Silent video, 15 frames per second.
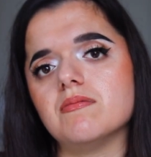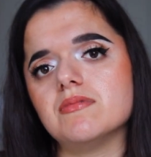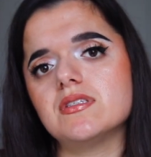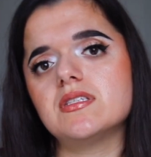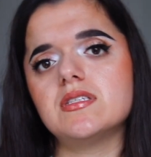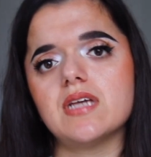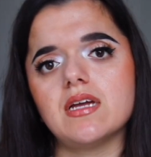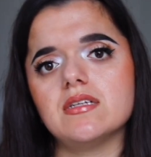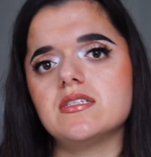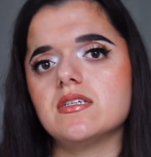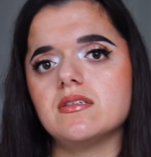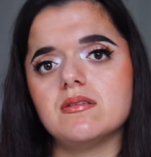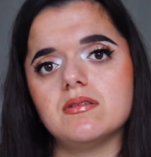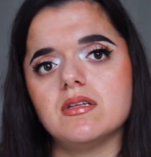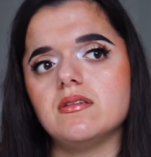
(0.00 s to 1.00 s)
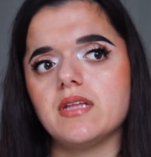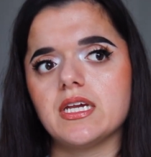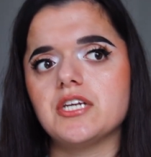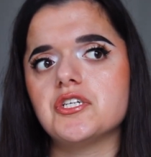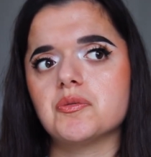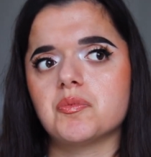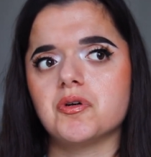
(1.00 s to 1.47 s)
sent the
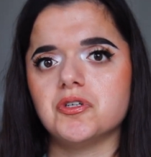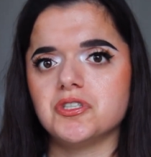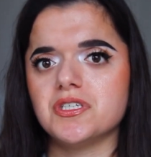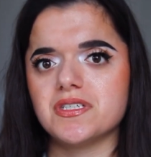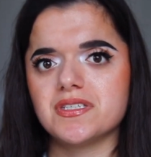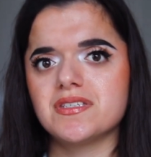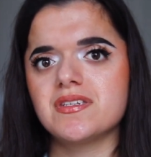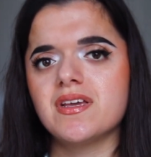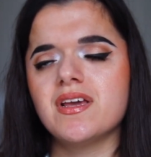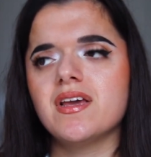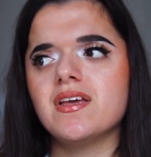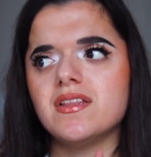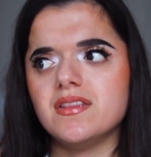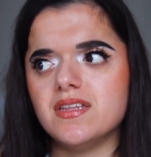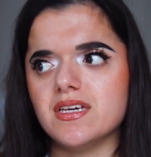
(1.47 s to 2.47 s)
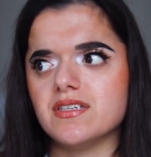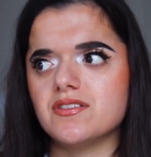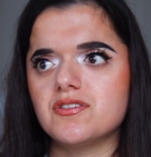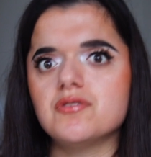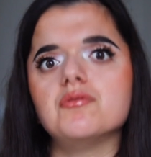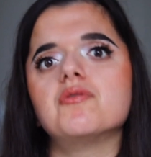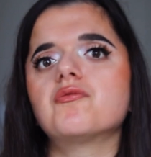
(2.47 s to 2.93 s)
link to purchase this
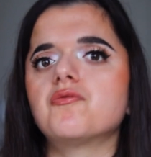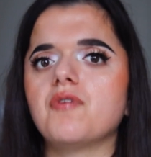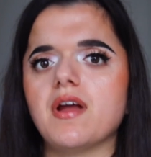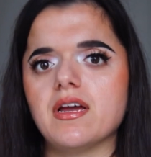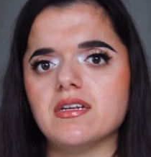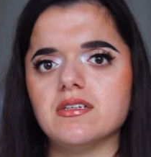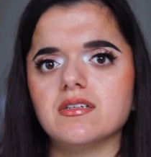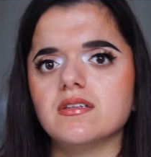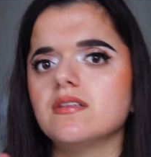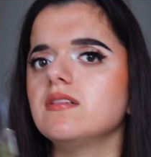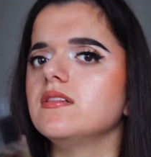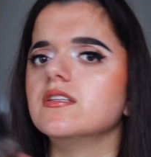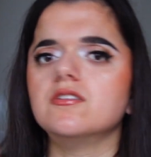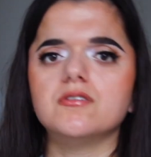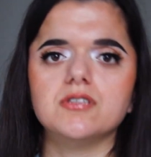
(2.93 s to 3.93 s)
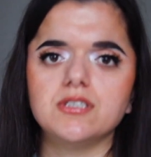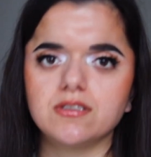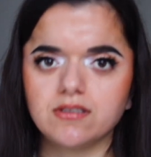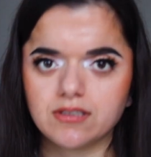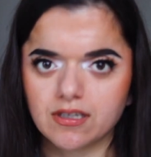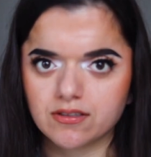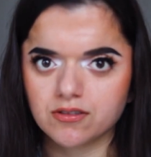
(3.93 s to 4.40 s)
to a friend literally
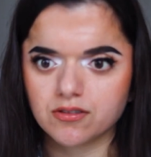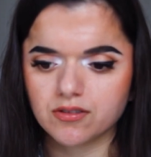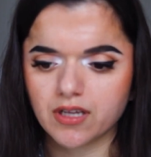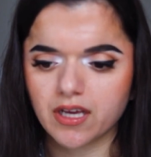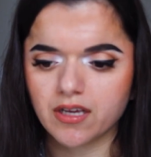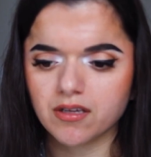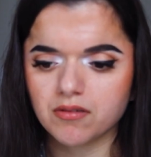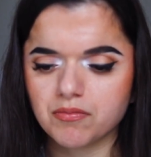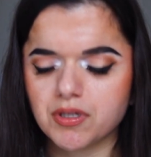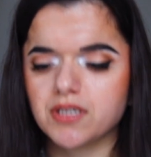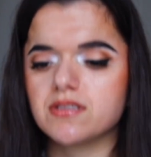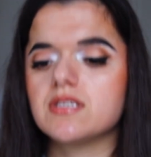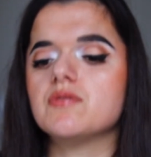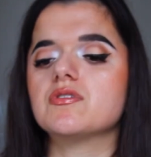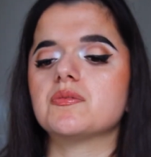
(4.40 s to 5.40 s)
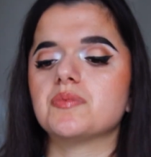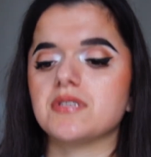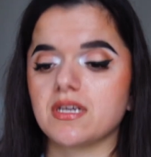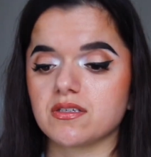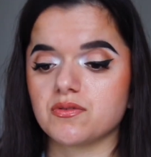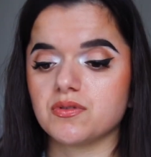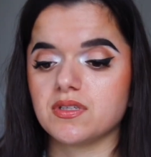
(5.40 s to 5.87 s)
just yesterday because he was
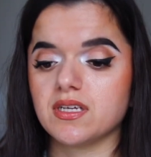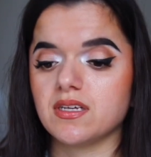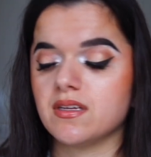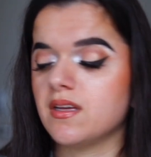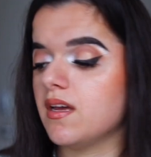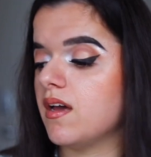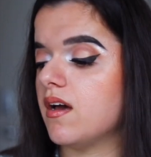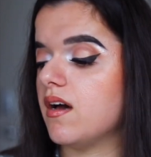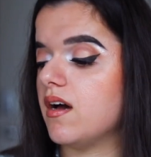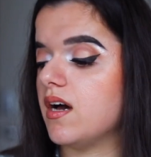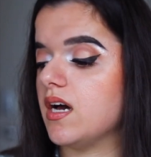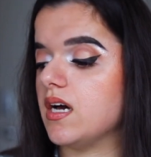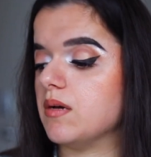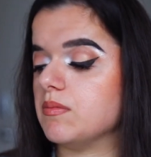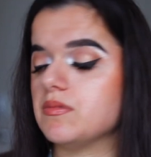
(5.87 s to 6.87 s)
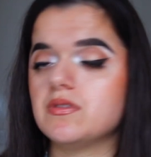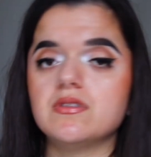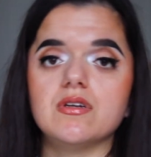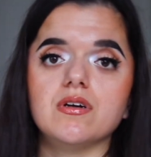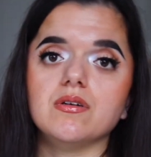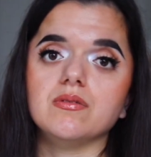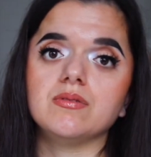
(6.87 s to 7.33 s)
obsessed with it.
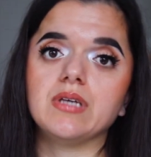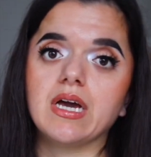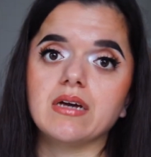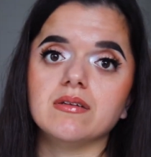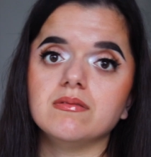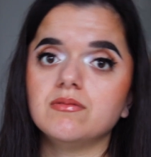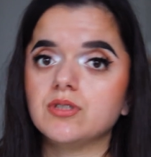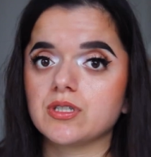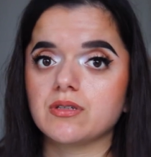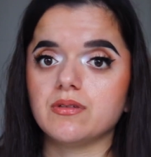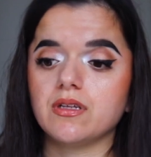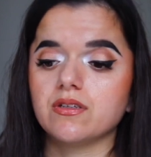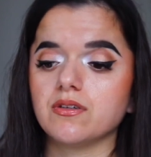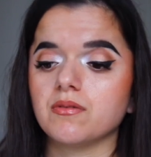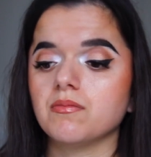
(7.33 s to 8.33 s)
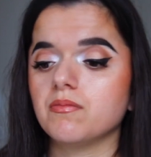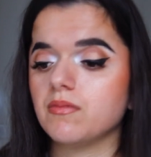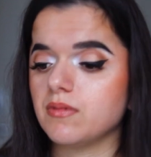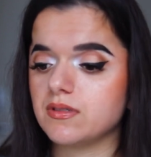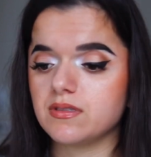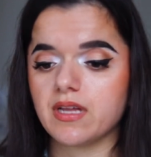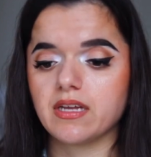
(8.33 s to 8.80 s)
So yeah, Sugar Leather,
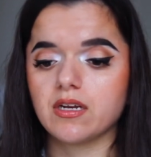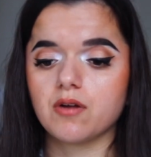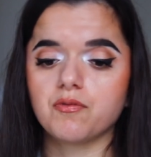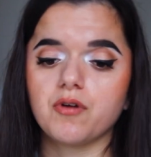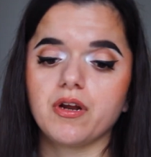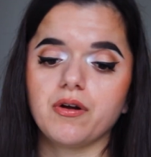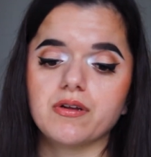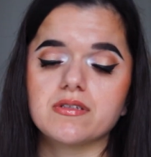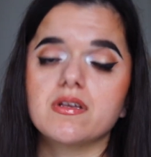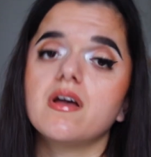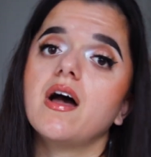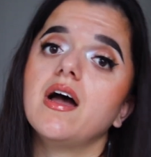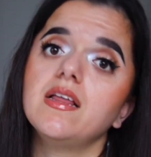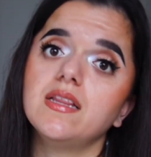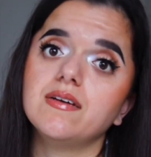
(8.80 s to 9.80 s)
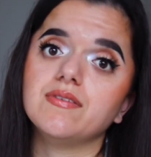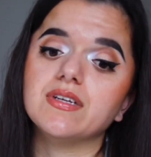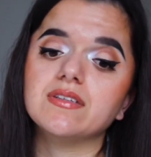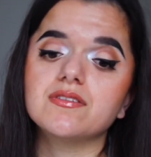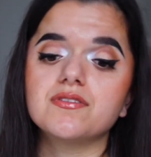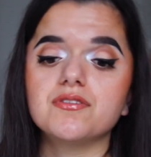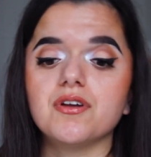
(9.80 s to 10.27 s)
standout fragrance. I love it.
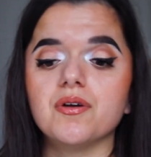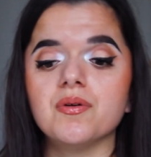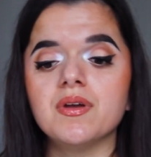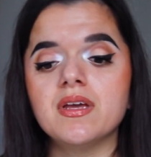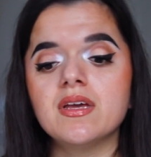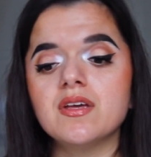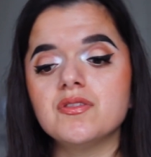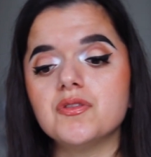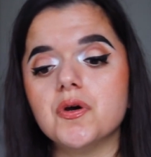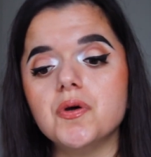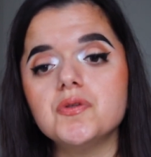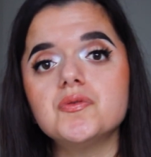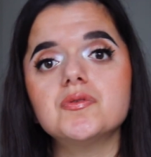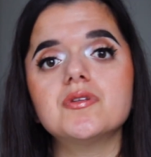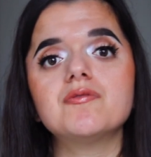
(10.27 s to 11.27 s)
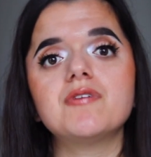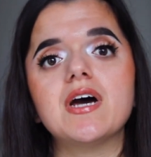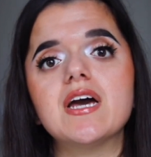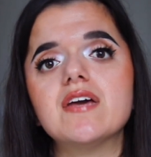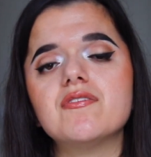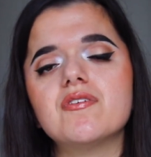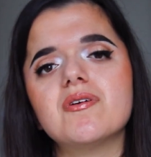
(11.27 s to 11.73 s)
So those were the
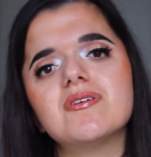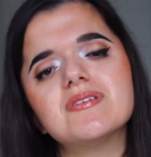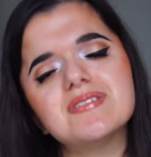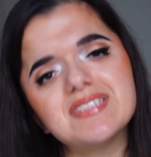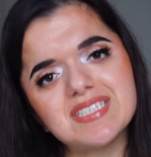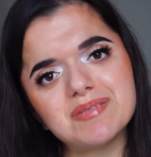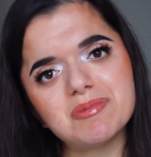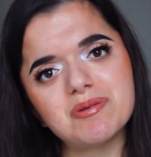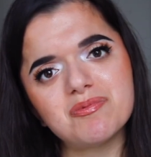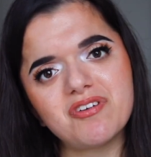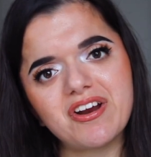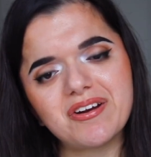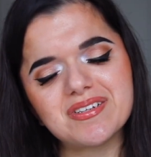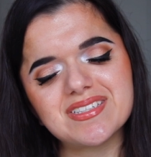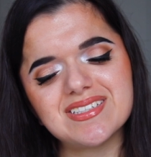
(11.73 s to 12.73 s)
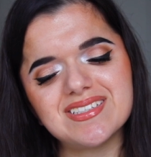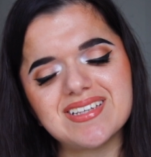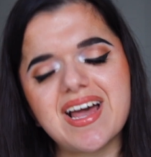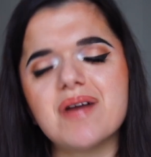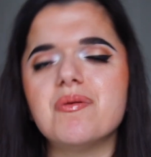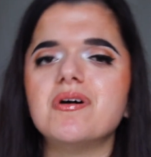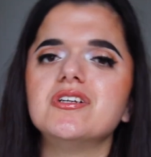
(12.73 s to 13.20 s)
5 cinnamon fragrances
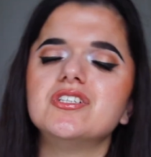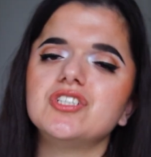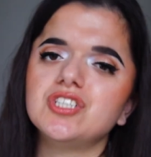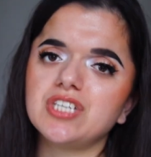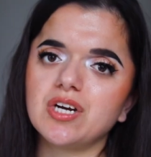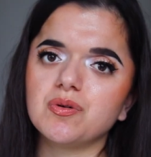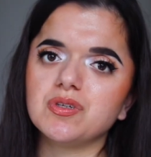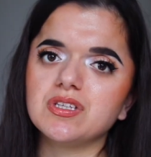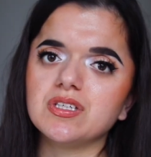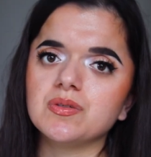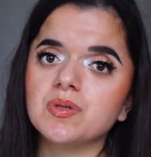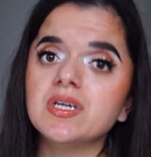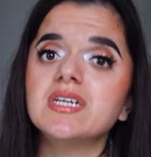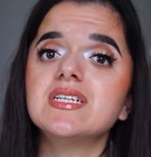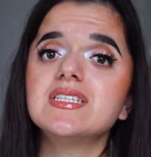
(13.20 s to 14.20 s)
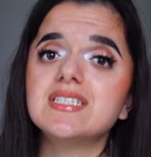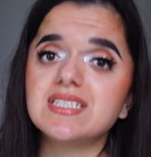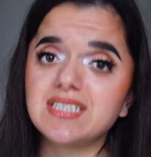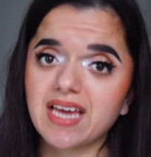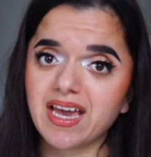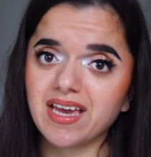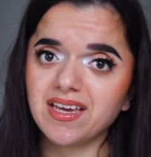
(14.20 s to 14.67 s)
I wanted to share with you
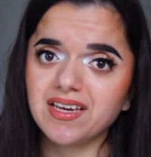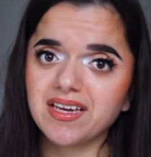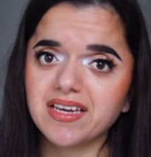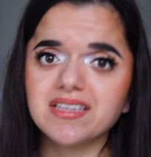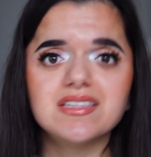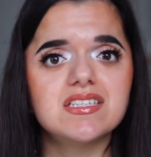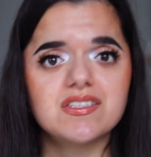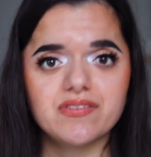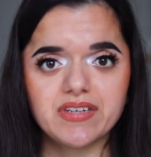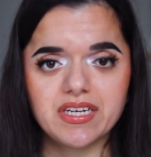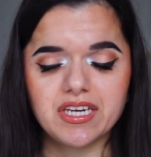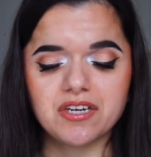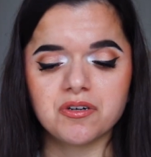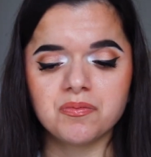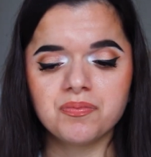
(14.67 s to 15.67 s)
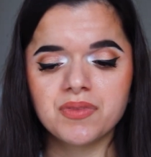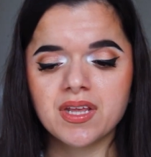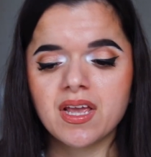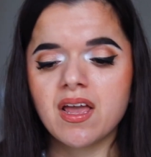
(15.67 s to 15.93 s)
today in this video.